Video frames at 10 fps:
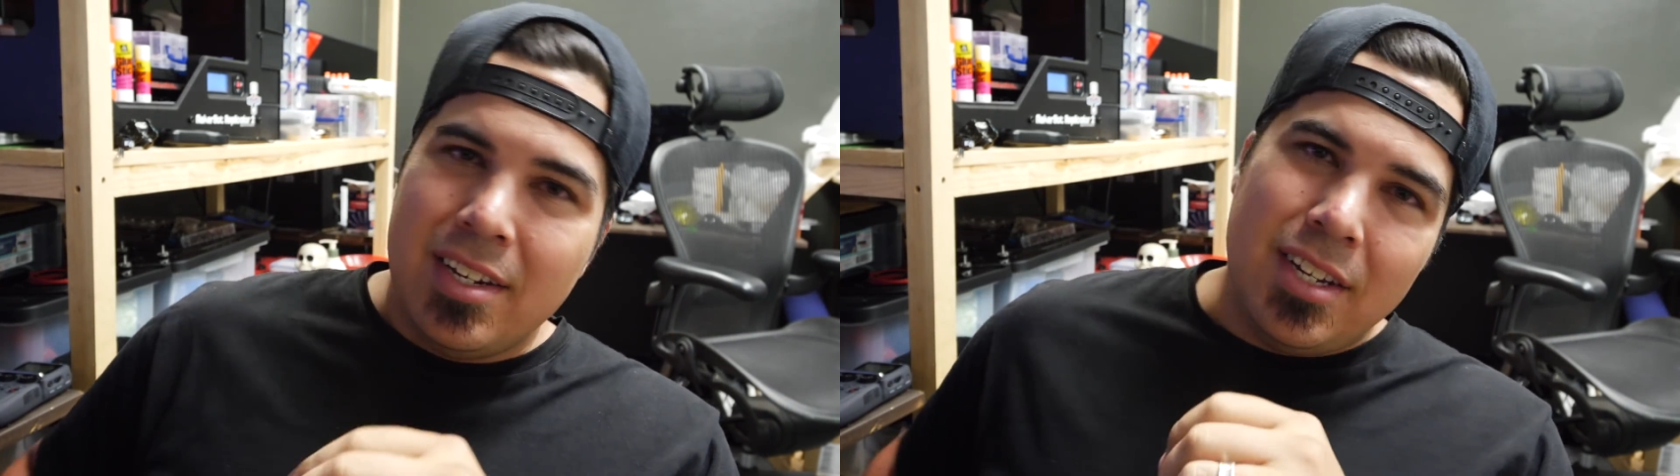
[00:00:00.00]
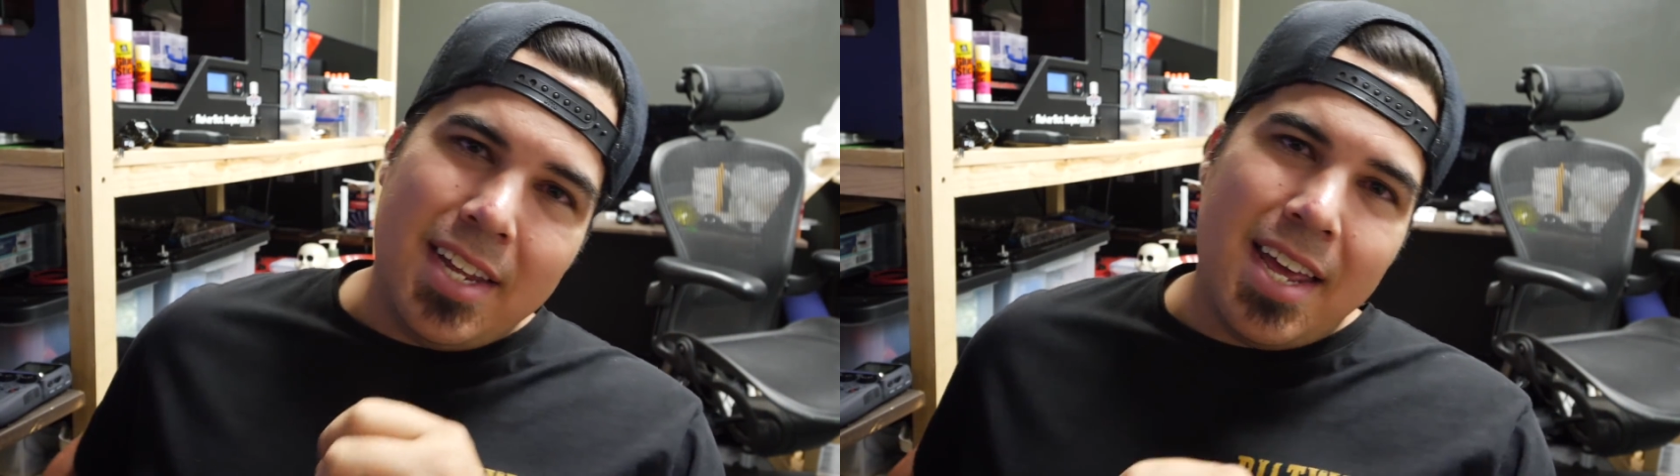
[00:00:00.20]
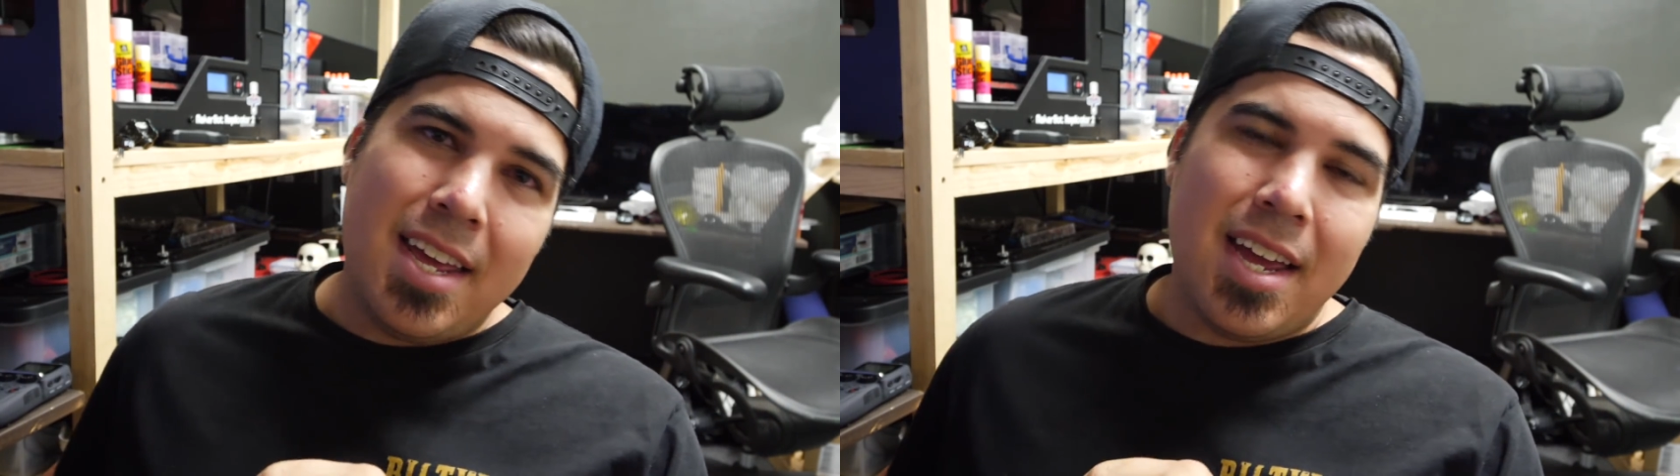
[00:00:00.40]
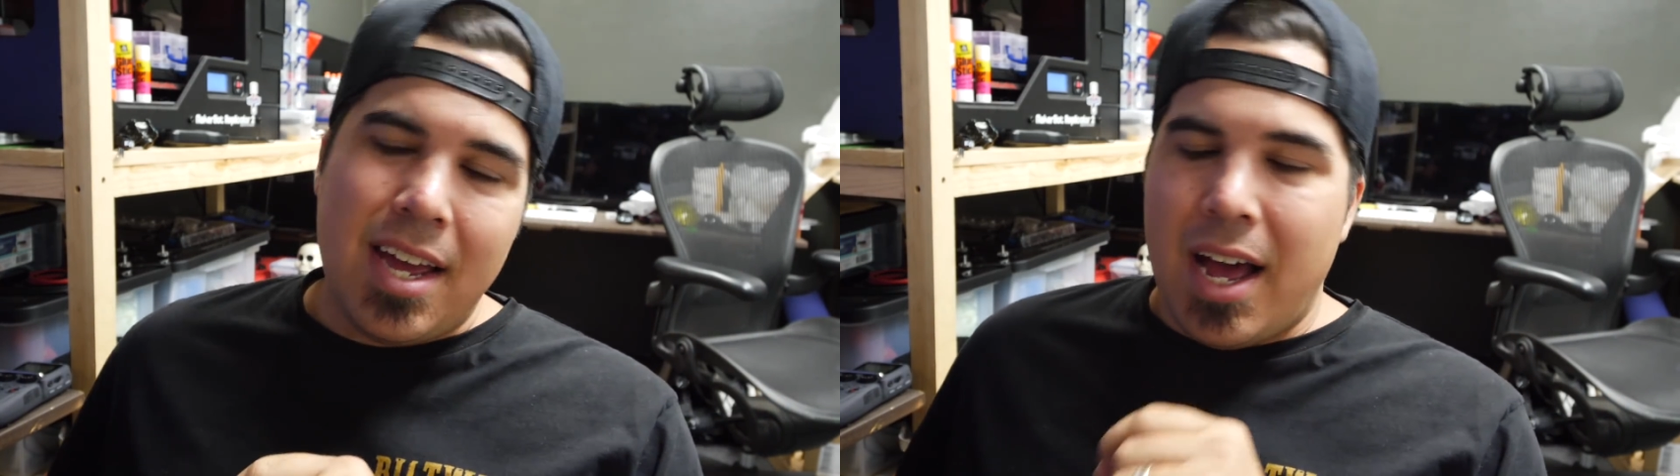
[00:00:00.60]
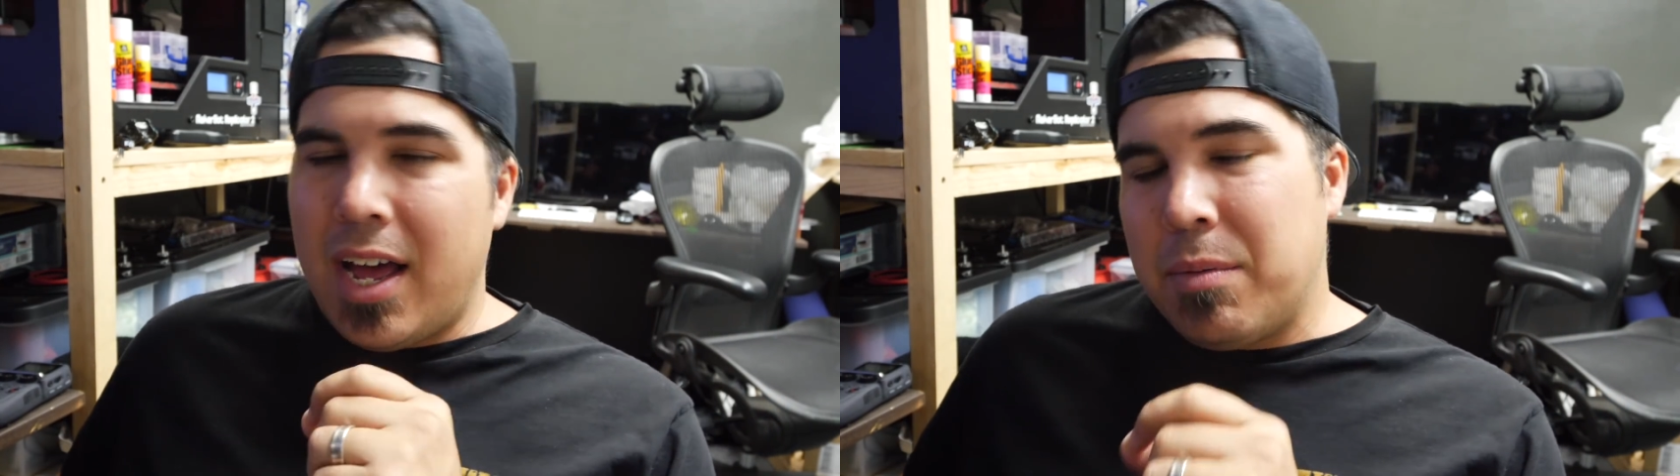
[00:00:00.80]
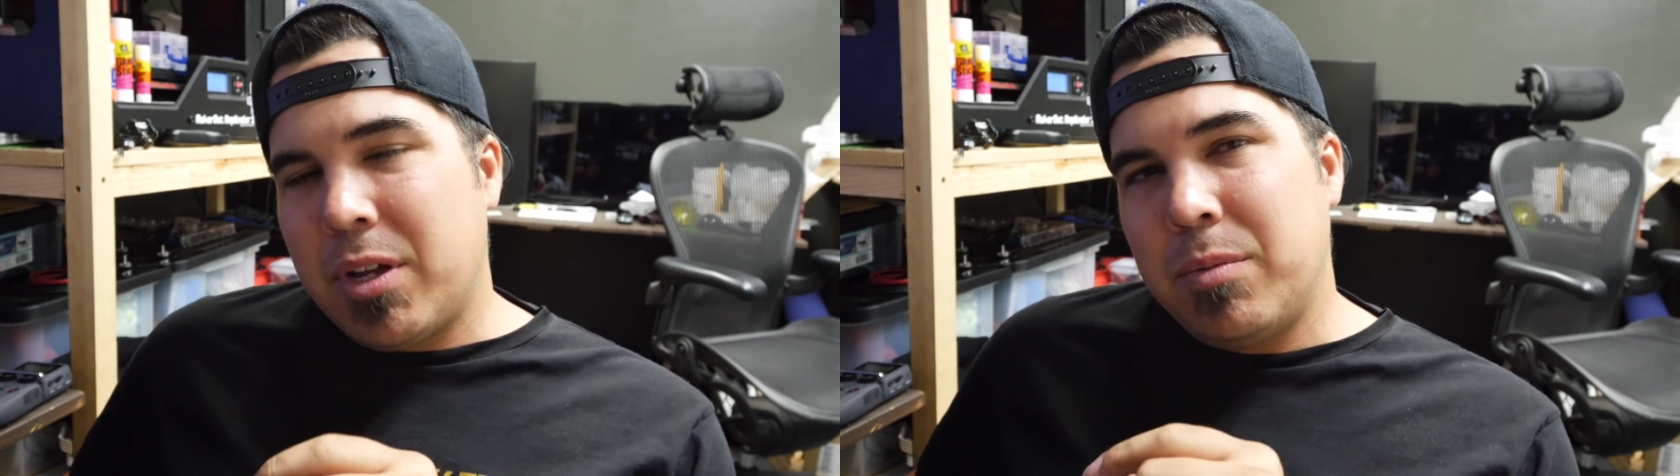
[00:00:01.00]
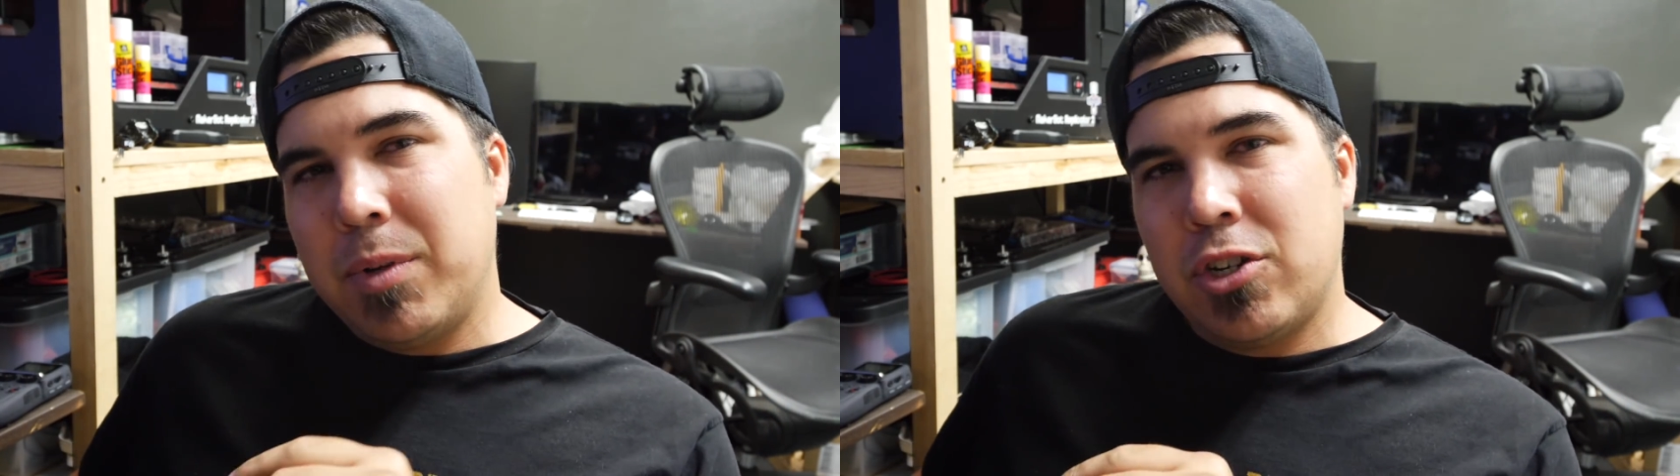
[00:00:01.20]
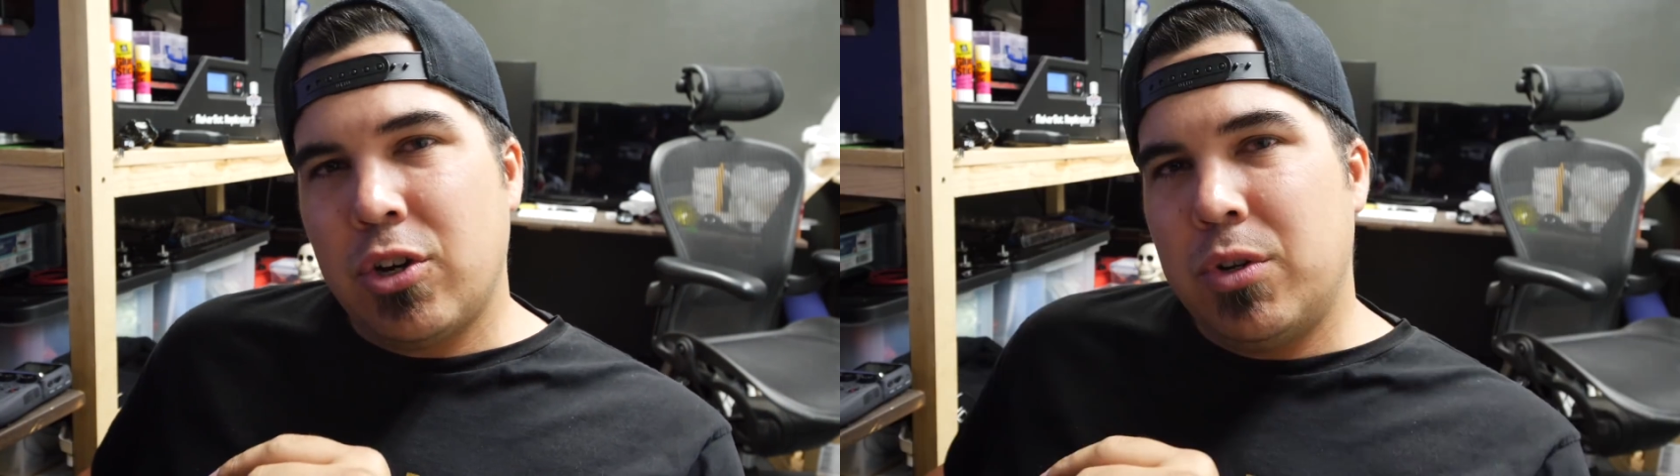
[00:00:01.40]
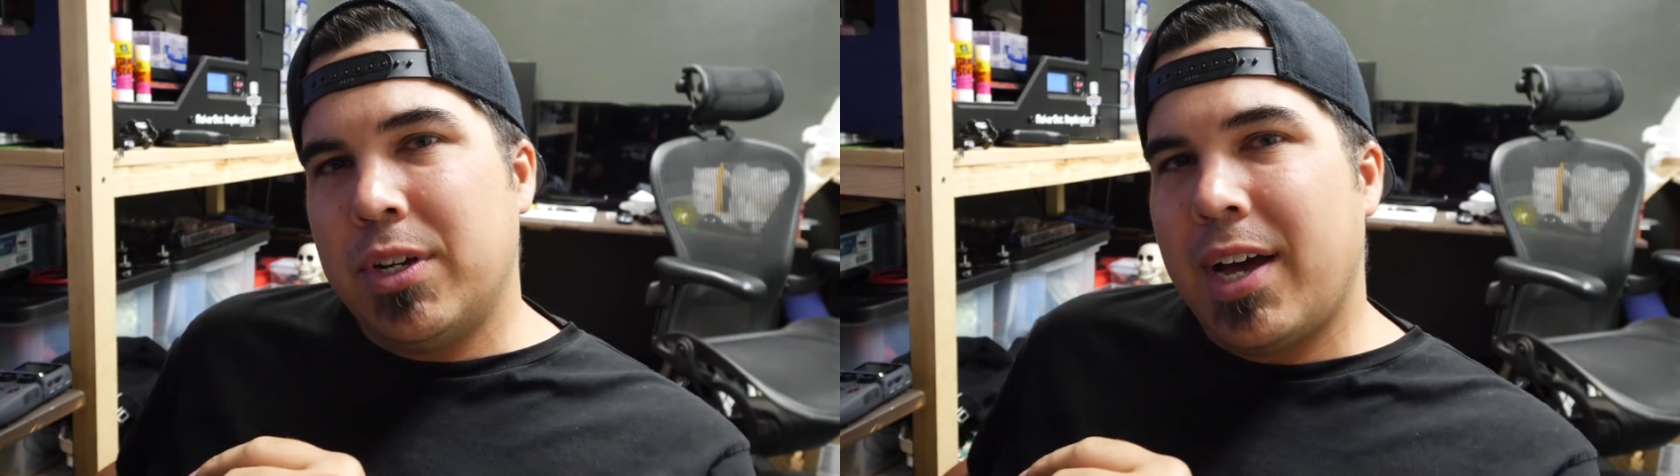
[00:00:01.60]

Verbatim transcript: Today, I am going to be showing